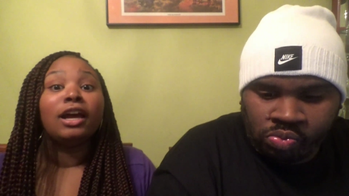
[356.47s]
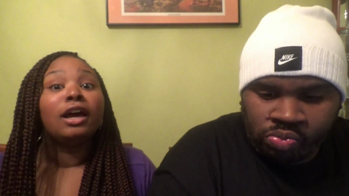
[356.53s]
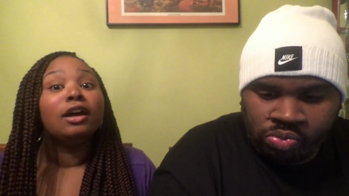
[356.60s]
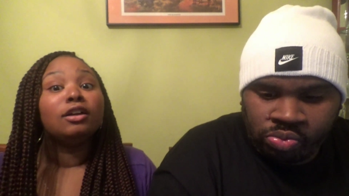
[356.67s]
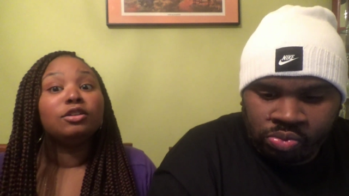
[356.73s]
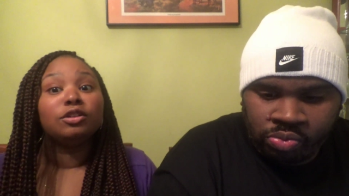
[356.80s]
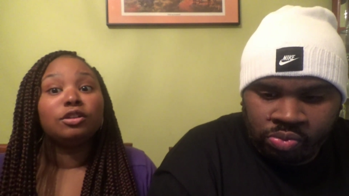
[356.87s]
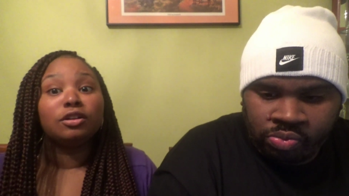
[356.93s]

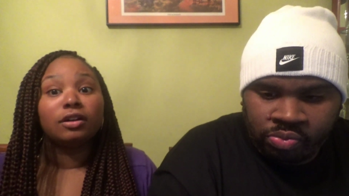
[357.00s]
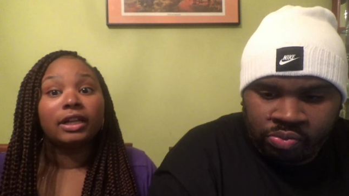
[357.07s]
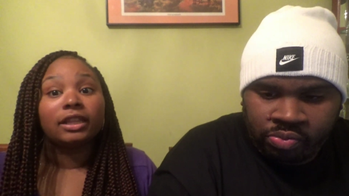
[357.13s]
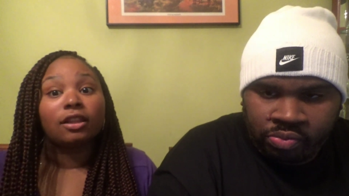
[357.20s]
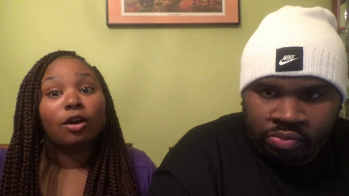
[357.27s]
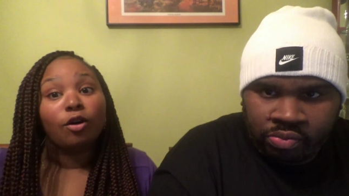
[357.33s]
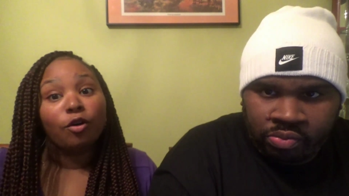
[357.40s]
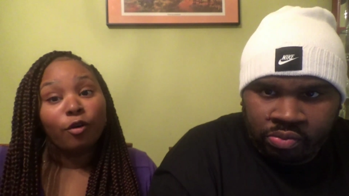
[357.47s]
Speaker 1: you know that the
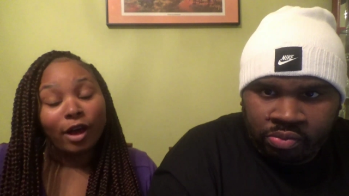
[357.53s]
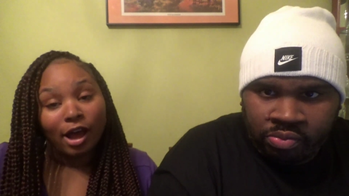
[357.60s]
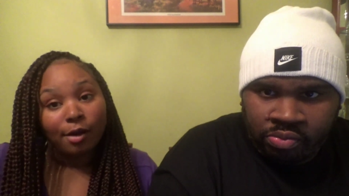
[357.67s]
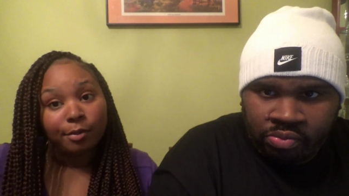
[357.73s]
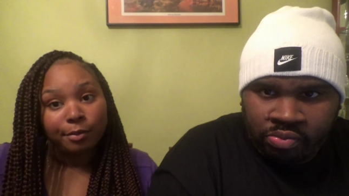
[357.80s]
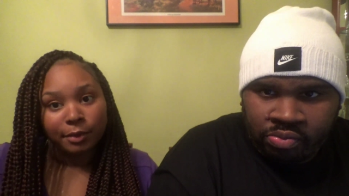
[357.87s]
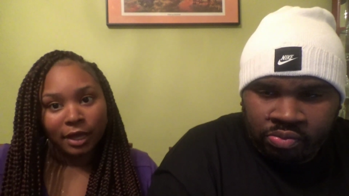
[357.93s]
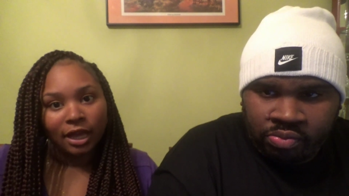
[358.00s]
whole
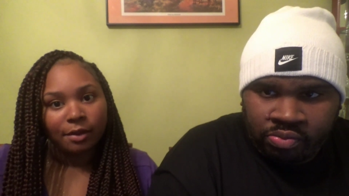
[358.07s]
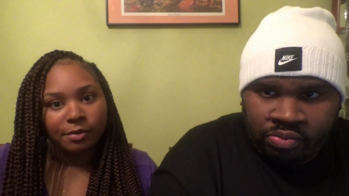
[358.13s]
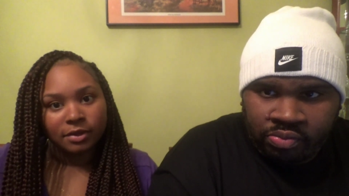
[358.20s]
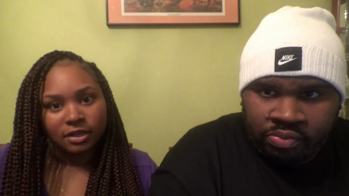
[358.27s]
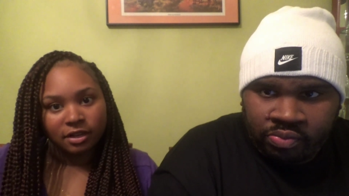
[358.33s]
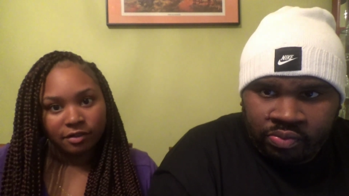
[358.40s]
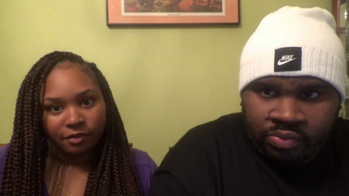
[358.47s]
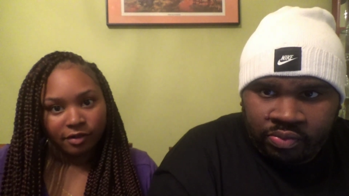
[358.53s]
album can be
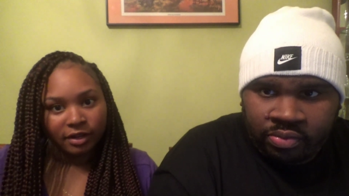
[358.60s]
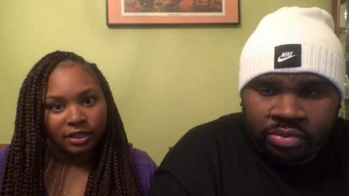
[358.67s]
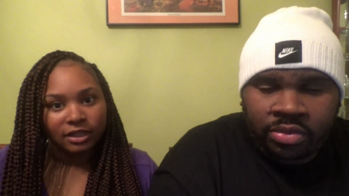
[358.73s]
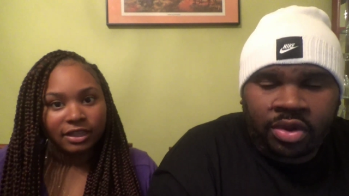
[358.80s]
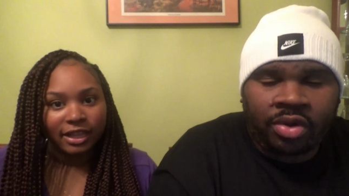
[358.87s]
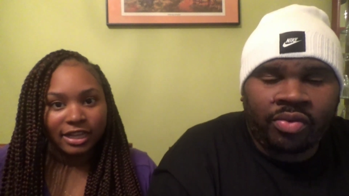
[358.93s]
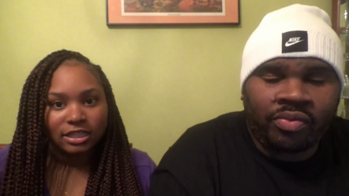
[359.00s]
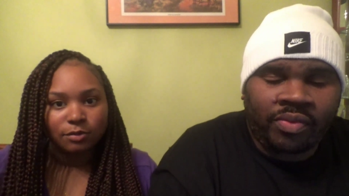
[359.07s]
different.
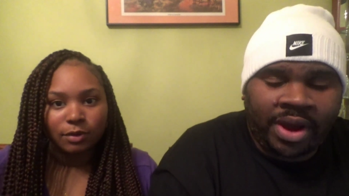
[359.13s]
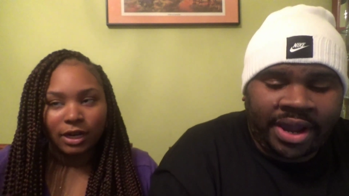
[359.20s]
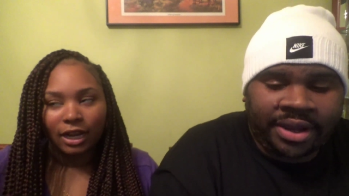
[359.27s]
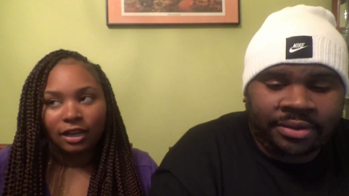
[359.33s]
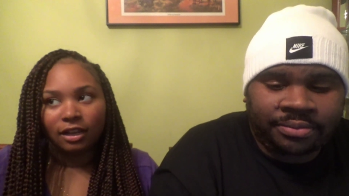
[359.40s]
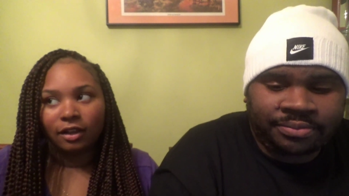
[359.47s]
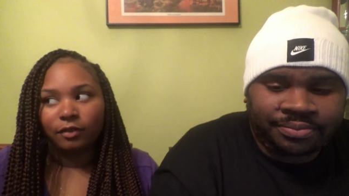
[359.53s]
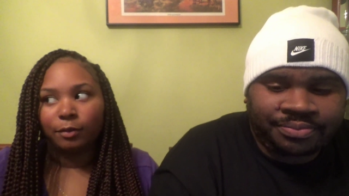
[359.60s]
That's right. what I
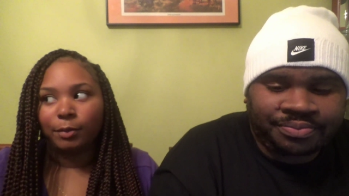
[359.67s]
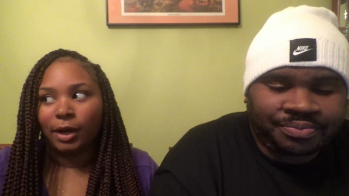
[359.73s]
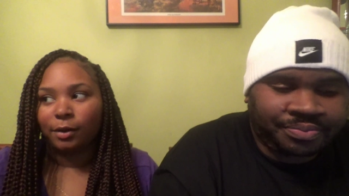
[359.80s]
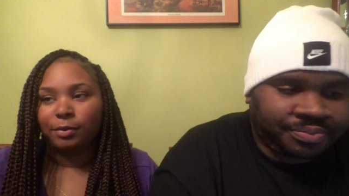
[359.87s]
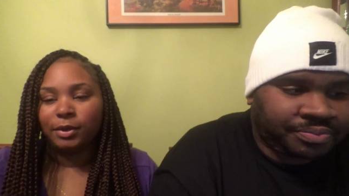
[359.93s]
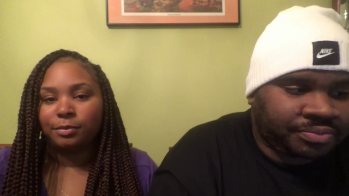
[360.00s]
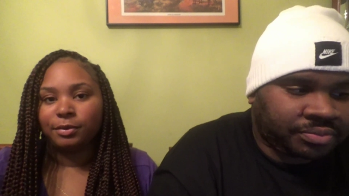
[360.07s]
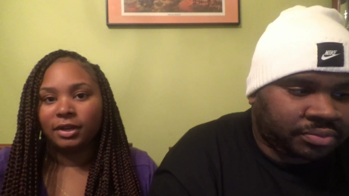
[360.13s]
love about
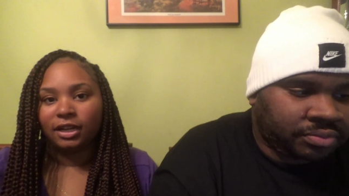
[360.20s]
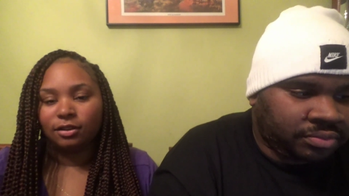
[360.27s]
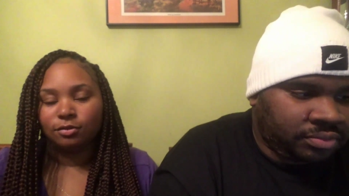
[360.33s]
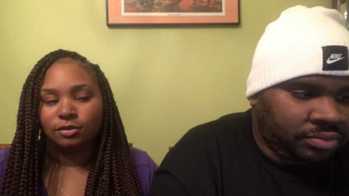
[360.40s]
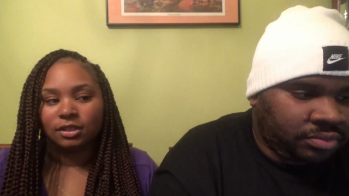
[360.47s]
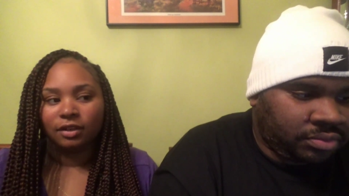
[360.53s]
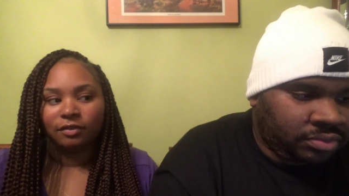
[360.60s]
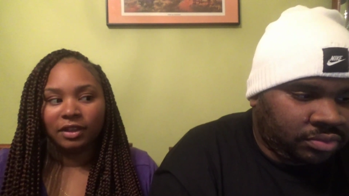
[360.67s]
people that do
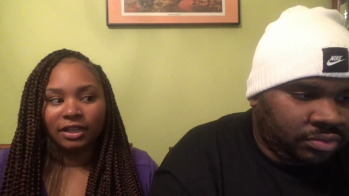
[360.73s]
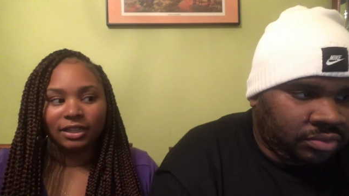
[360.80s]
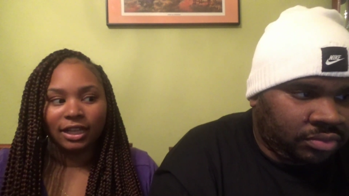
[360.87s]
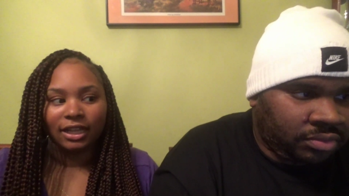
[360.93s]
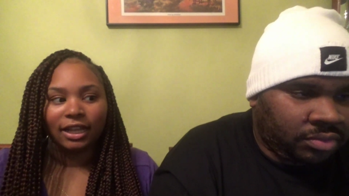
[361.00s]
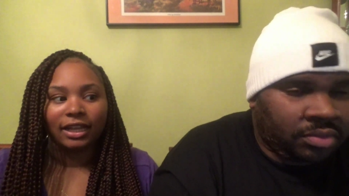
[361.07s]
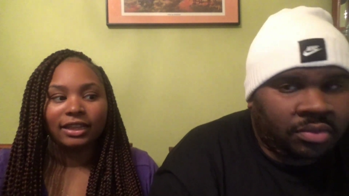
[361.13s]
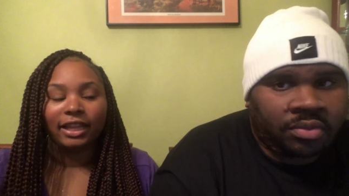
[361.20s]
stuff like that.
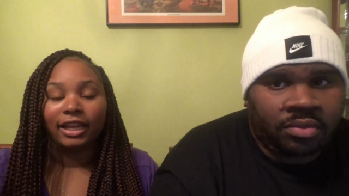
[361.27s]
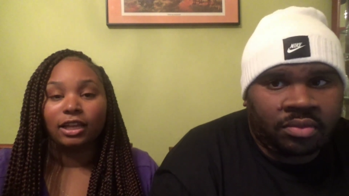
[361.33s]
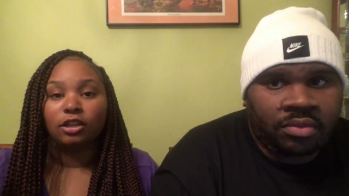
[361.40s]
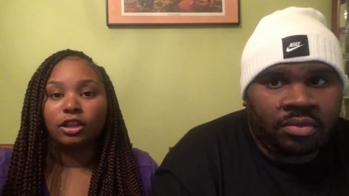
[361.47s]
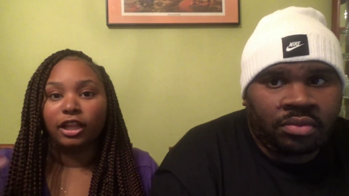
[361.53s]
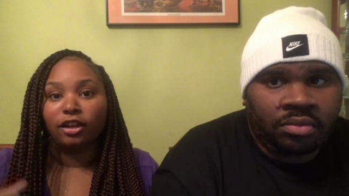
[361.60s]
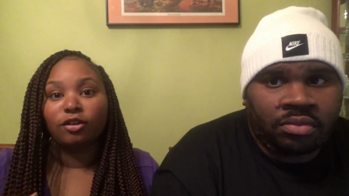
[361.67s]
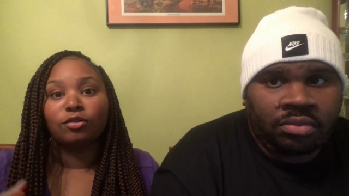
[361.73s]
Like they
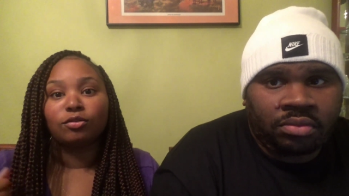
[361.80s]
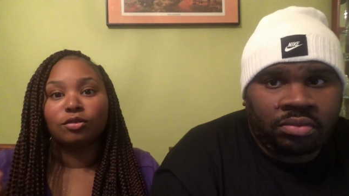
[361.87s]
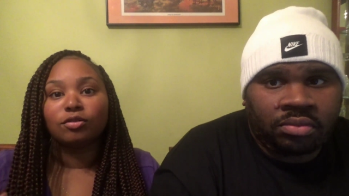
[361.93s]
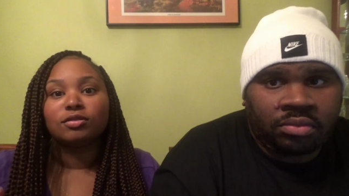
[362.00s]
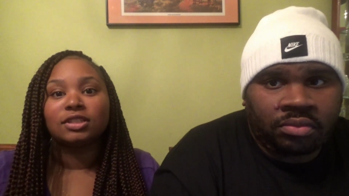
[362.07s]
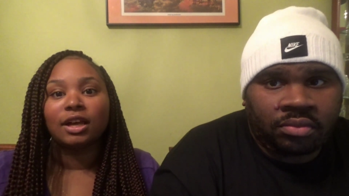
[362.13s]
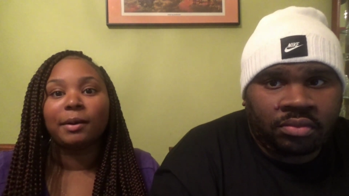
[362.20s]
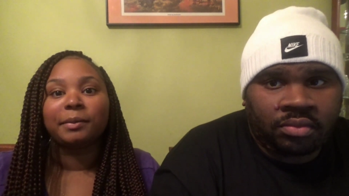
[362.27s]
they gonna throw
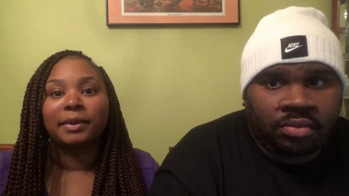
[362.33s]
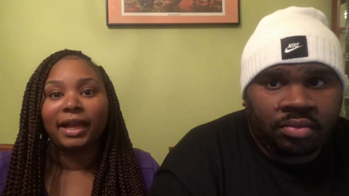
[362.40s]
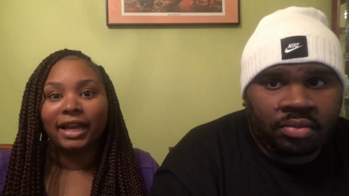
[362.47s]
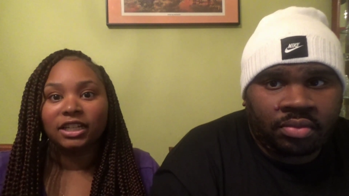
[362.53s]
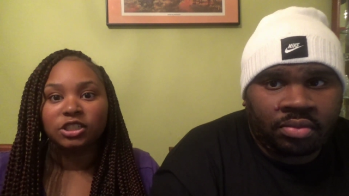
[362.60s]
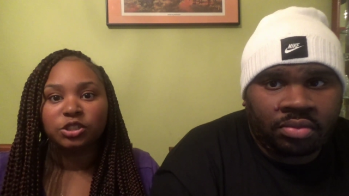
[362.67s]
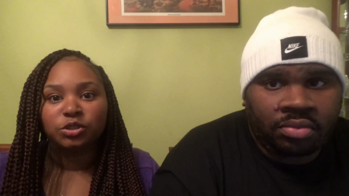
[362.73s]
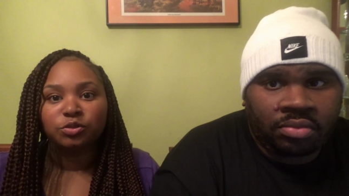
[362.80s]
something
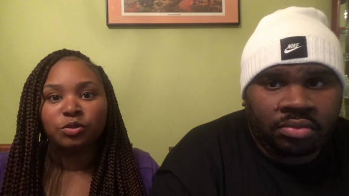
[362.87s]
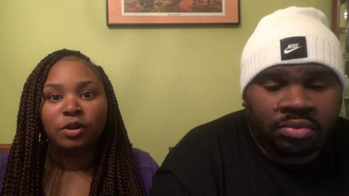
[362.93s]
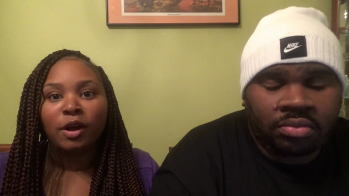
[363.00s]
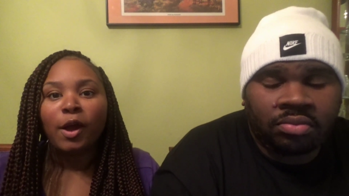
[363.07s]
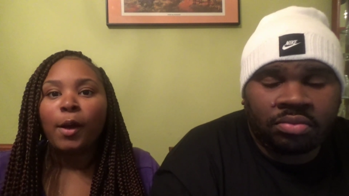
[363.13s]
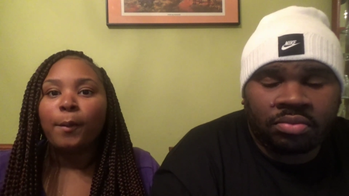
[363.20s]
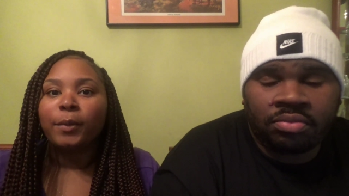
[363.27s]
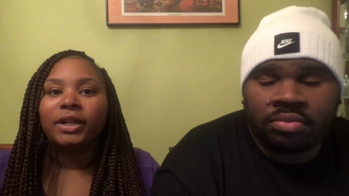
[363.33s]
at you,
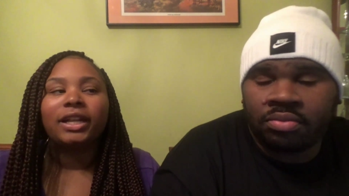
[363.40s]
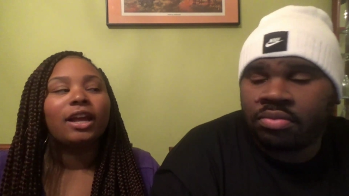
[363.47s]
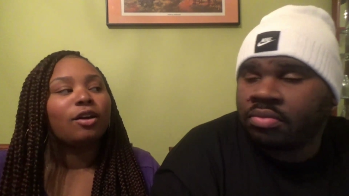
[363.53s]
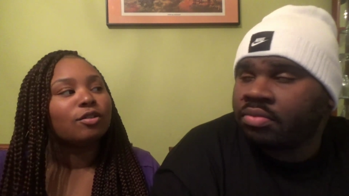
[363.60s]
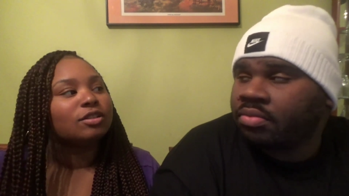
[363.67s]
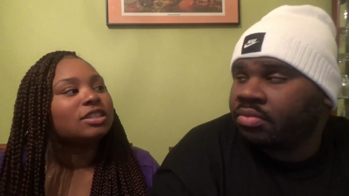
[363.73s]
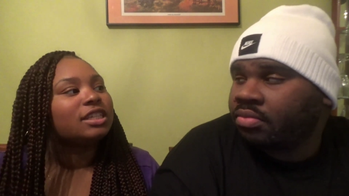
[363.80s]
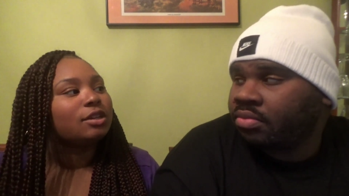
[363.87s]
but they're gonna
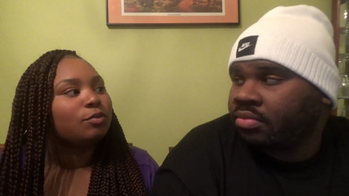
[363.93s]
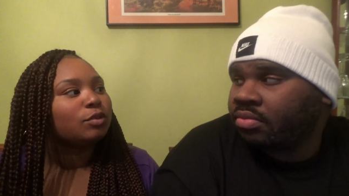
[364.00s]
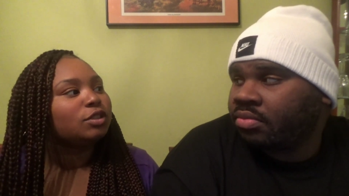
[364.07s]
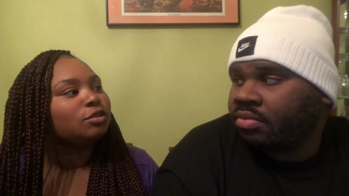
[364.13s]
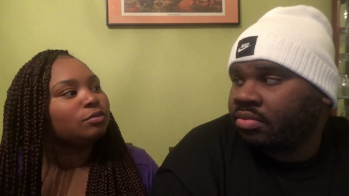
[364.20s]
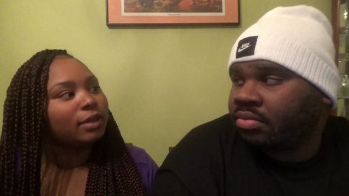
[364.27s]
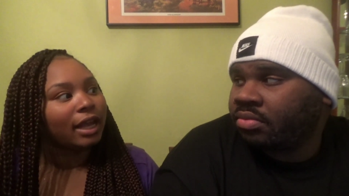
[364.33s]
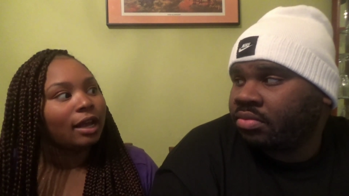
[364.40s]
see what you
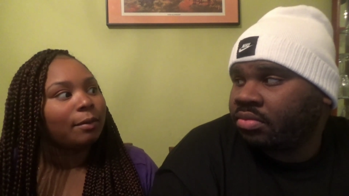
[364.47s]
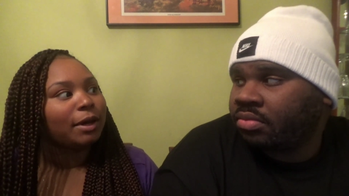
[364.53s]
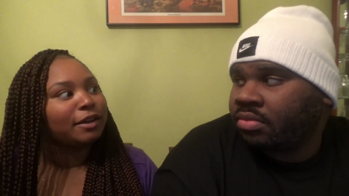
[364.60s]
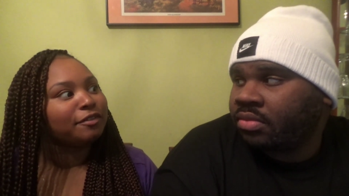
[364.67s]
think about it